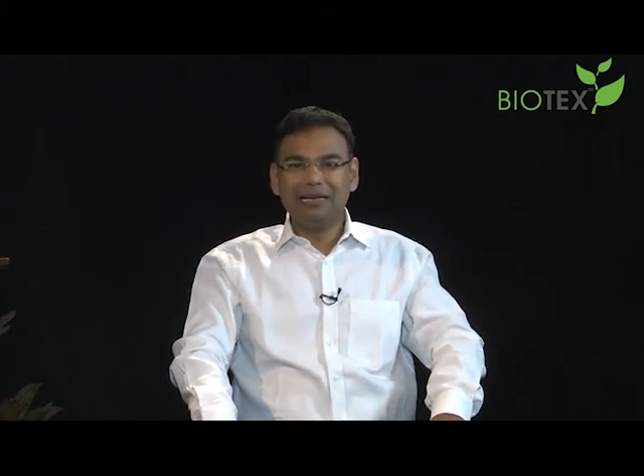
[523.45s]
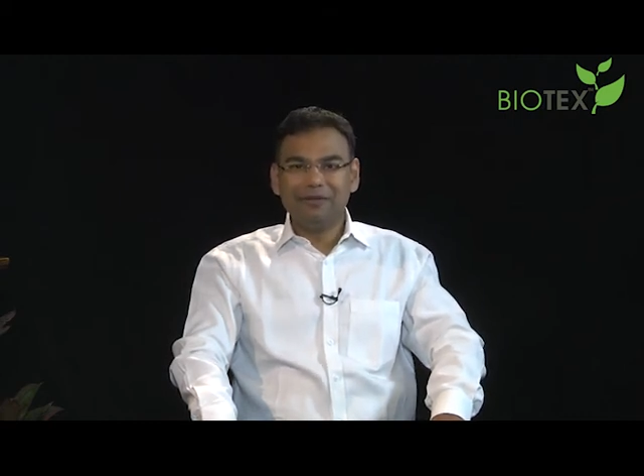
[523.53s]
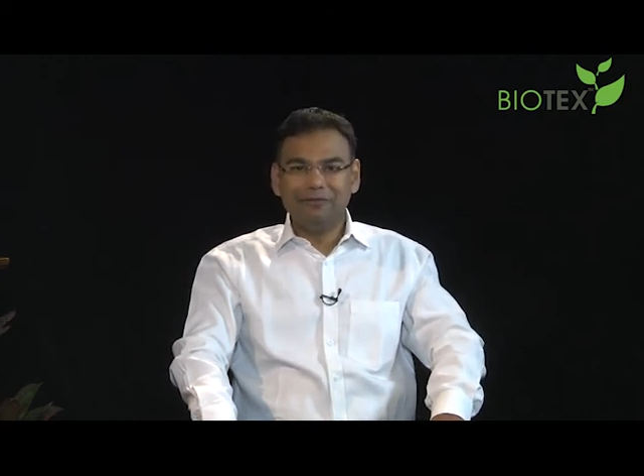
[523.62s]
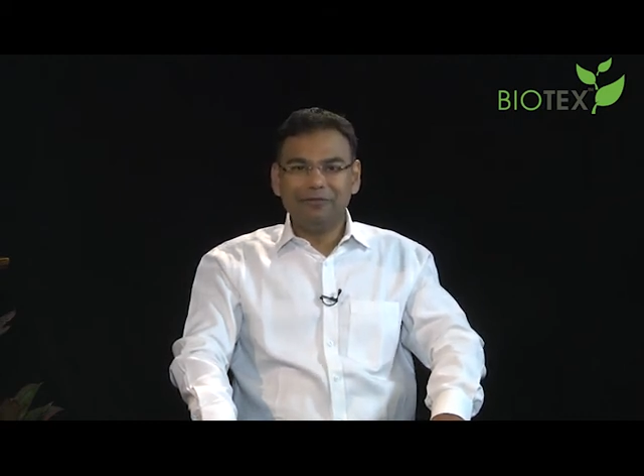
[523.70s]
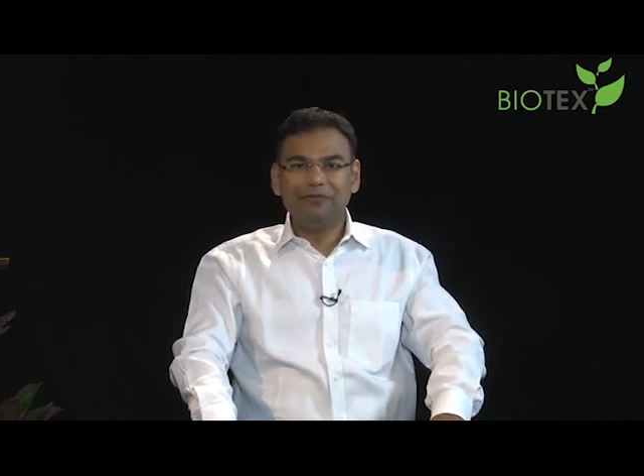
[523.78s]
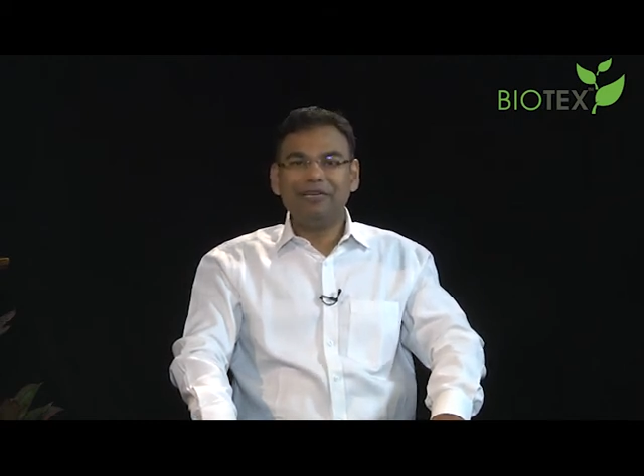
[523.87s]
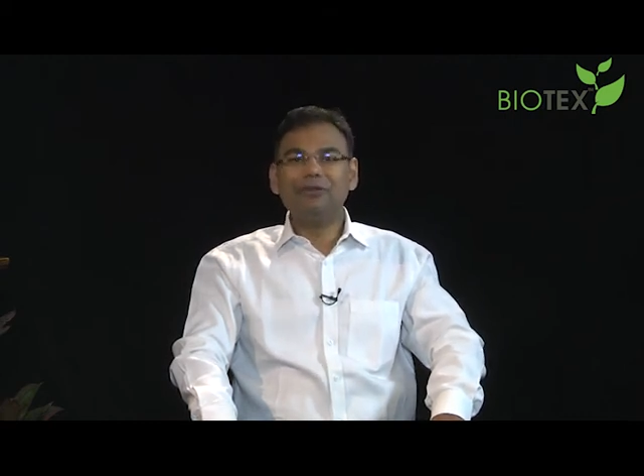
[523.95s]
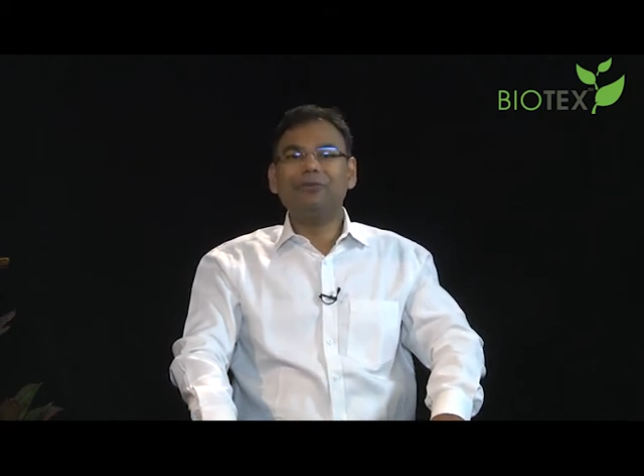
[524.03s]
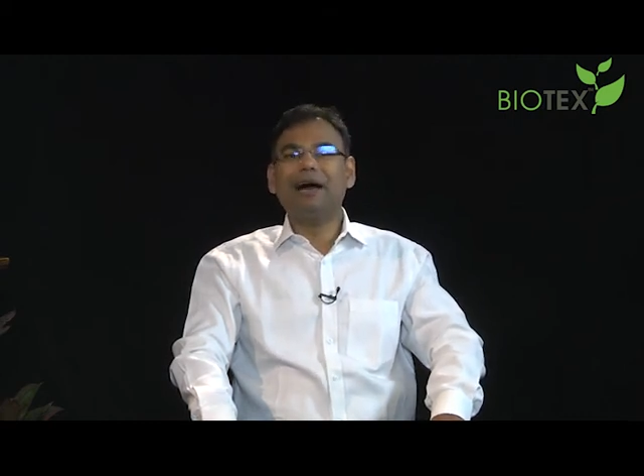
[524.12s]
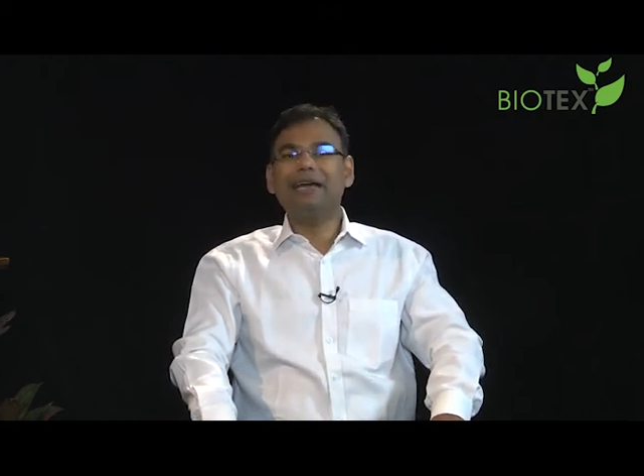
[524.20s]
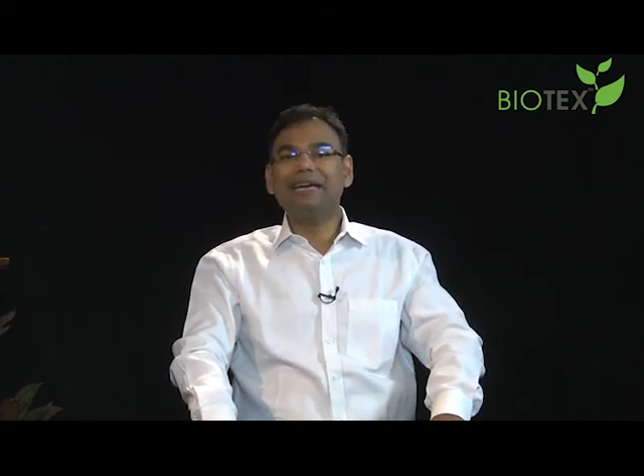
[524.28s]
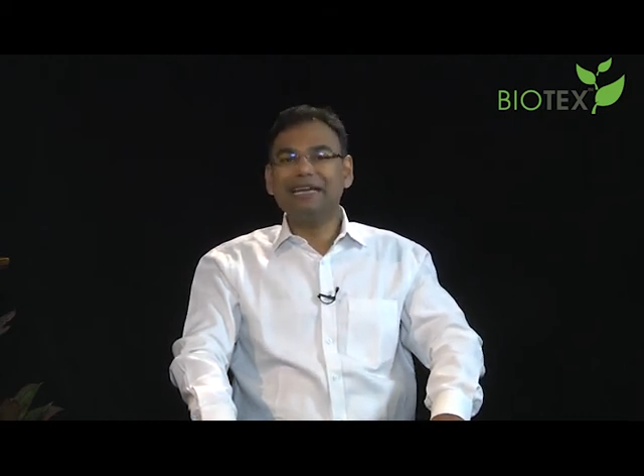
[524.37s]
50 to
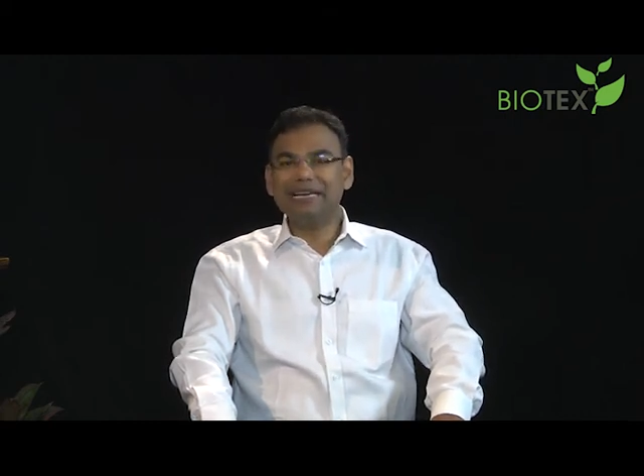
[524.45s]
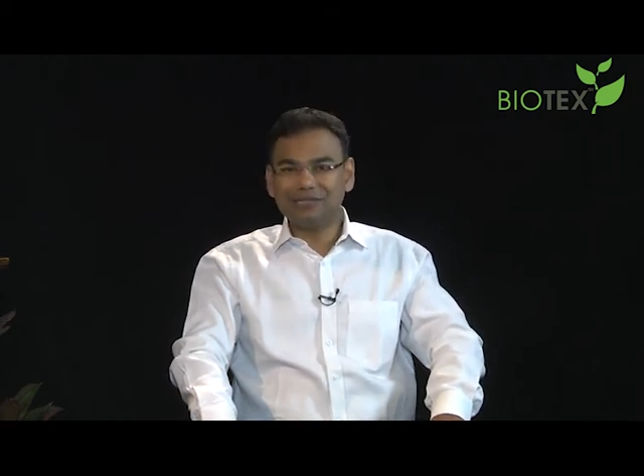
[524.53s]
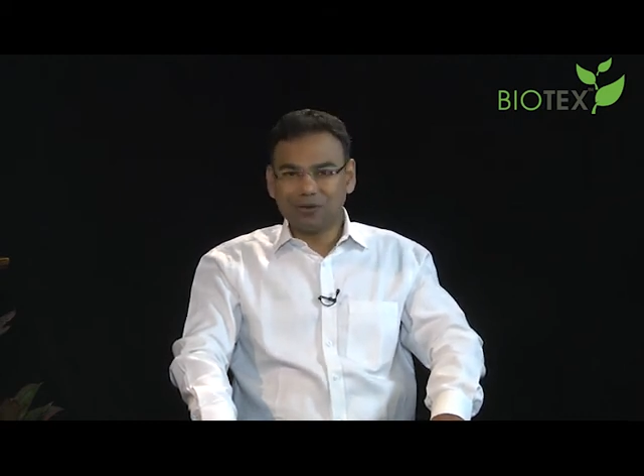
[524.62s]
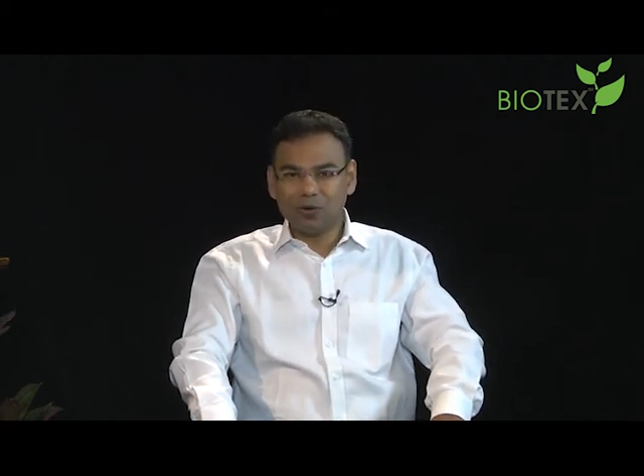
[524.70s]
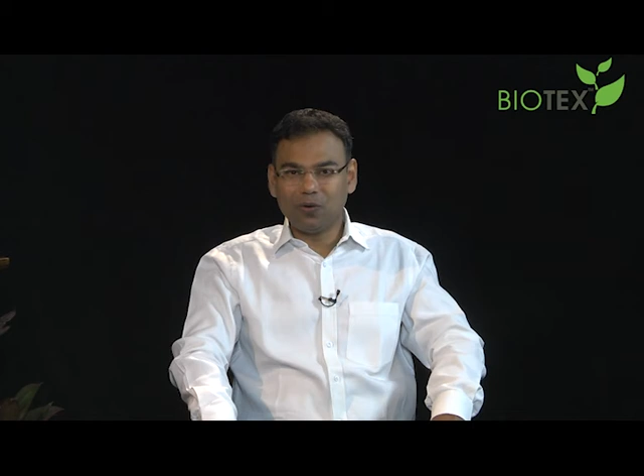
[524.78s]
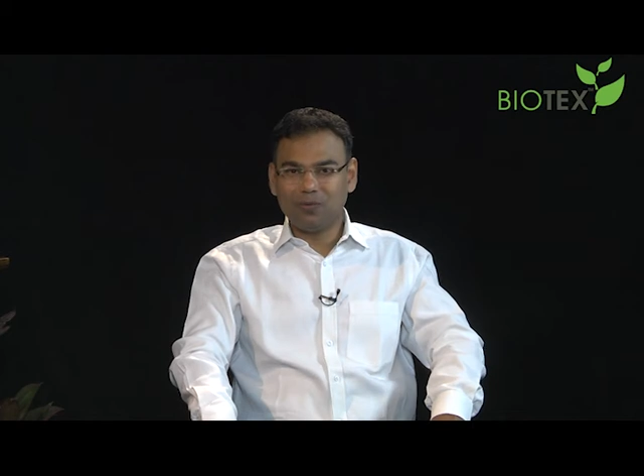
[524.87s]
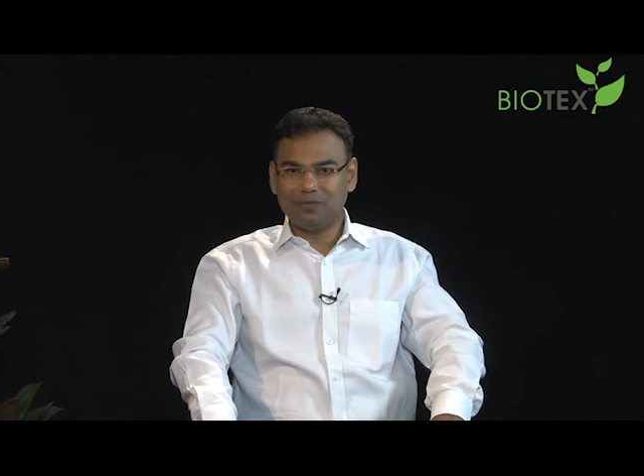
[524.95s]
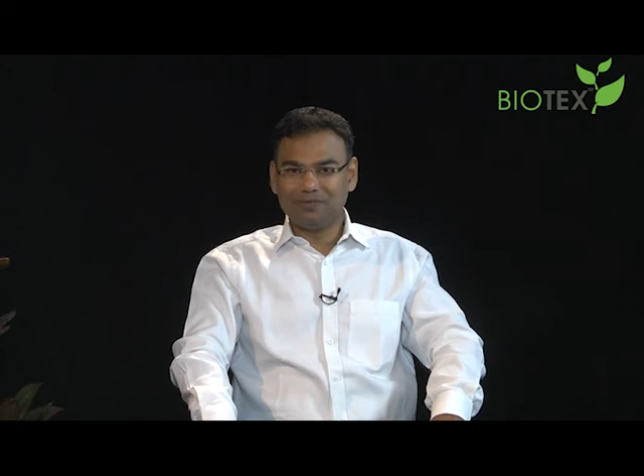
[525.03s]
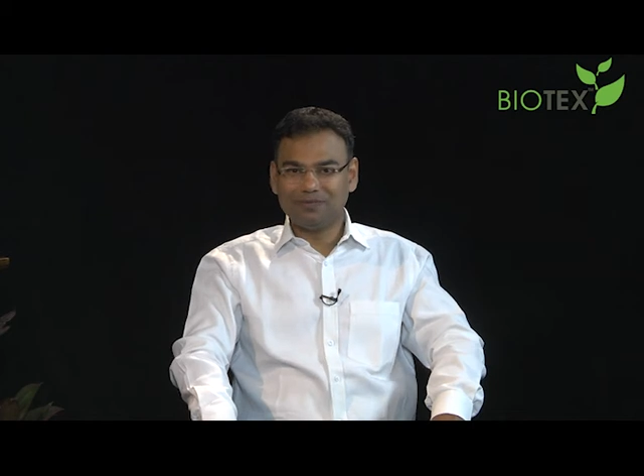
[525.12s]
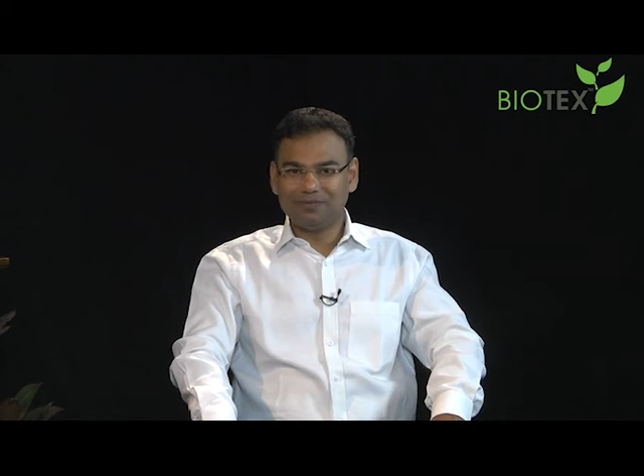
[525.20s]
100 years ago.